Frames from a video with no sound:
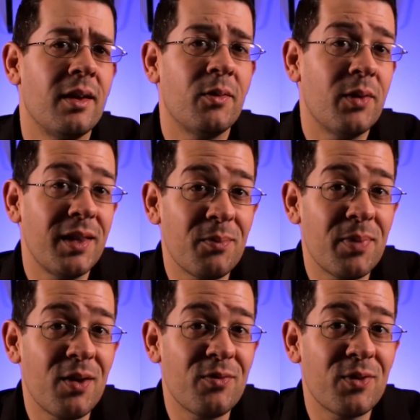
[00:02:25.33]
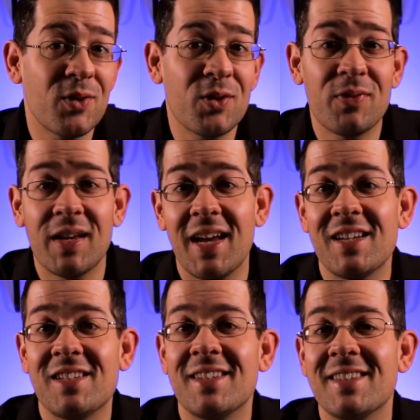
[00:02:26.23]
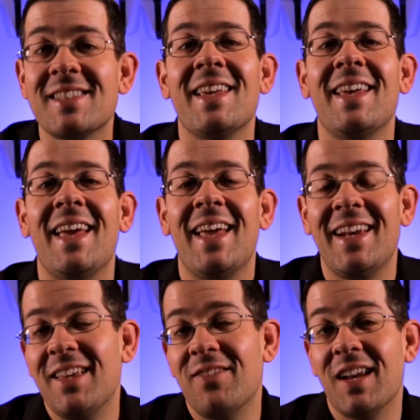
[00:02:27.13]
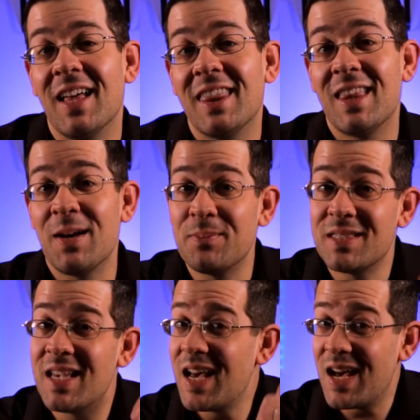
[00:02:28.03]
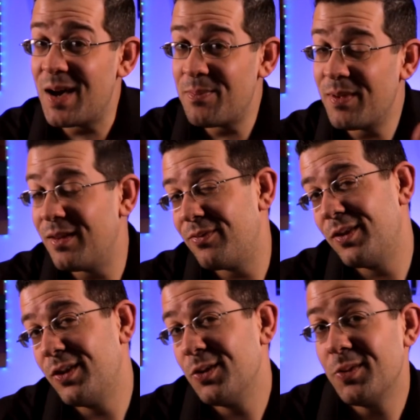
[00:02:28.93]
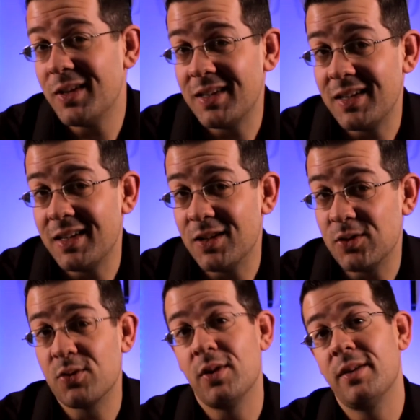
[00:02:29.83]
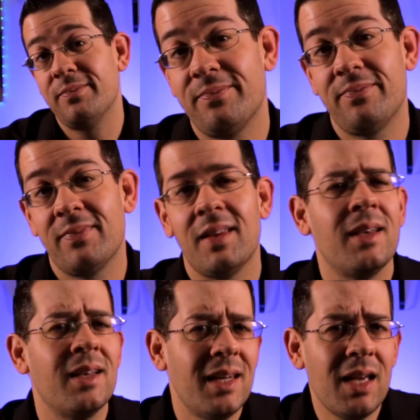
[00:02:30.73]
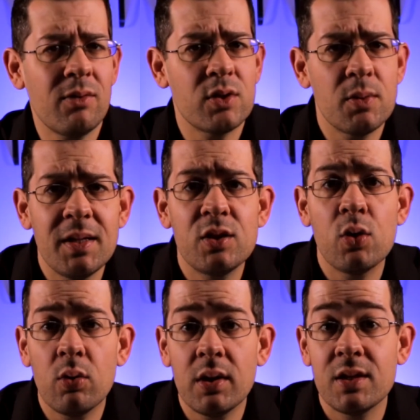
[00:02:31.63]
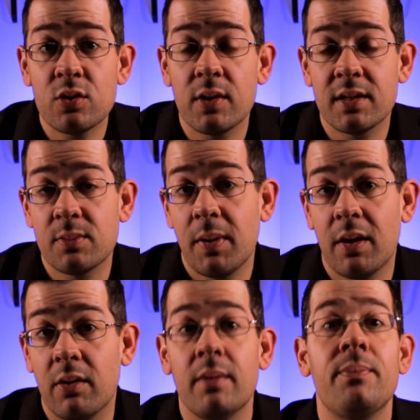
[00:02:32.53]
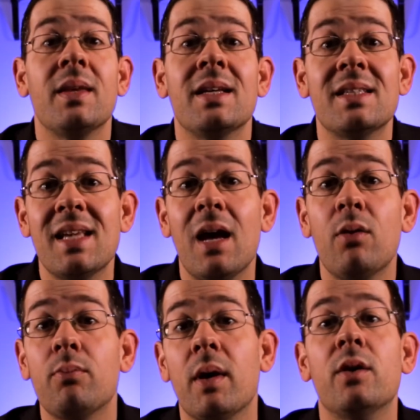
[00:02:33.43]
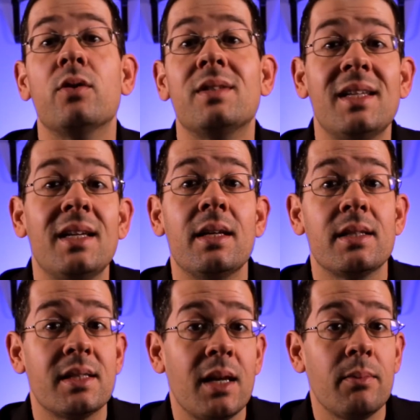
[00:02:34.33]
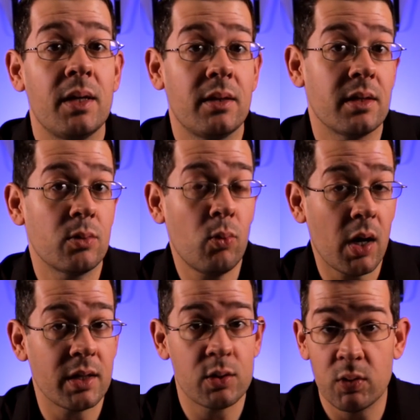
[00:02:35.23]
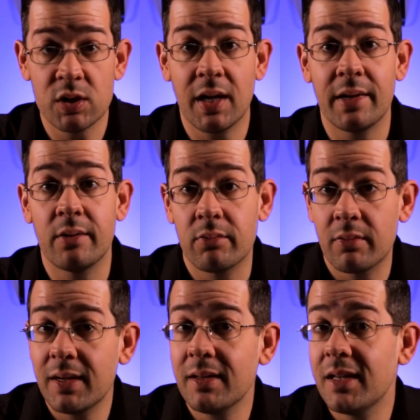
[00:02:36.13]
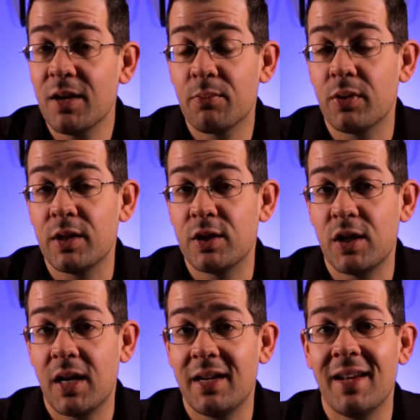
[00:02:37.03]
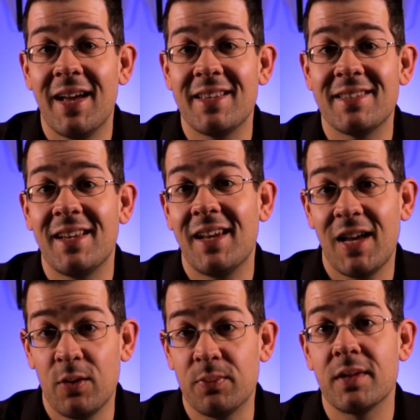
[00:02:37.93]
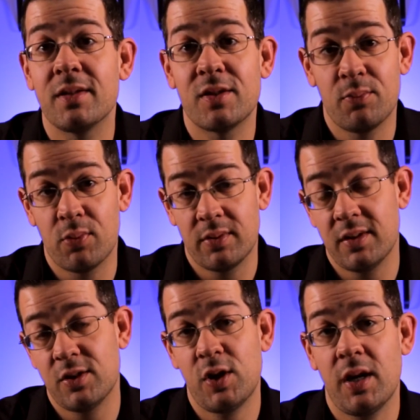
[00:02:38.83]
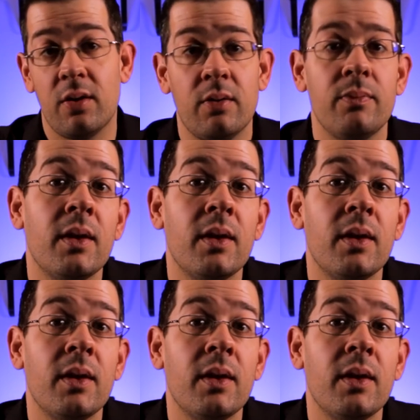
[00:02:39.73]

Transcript: Ring the bell for notifications and give it a thumbs up if you indeed enjoy. Now, to be totally transparent, Soundbrenner did send me this watch, which I greatly appreciate as it helps support this channel.